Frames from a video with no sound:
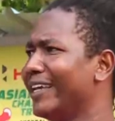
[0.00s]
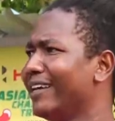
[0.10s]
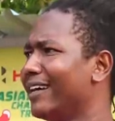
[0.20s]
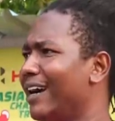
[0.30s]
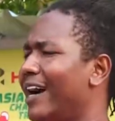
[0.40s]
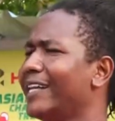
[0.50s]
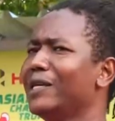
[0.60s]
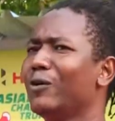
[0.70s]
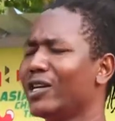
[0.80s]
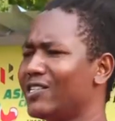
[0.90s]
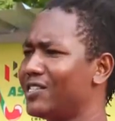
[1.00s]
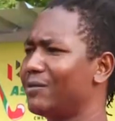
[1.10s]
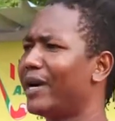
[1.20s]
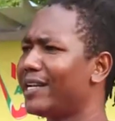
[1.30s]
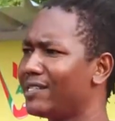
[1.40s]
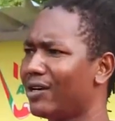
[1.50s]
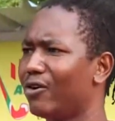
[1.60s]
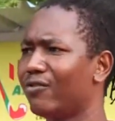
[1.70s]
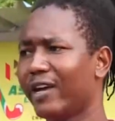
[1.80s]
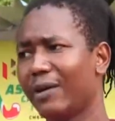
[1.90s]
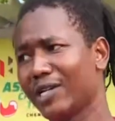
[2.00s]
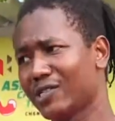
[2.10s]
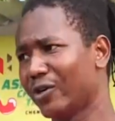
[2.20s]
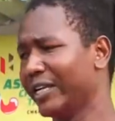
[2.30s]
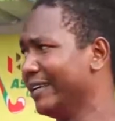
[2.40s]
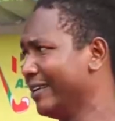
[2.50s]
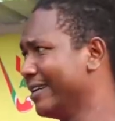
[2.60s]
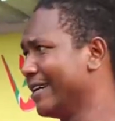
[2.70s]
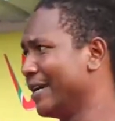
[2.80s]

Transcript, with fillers: Dhoni. I didn't watch much of MS Dhoni,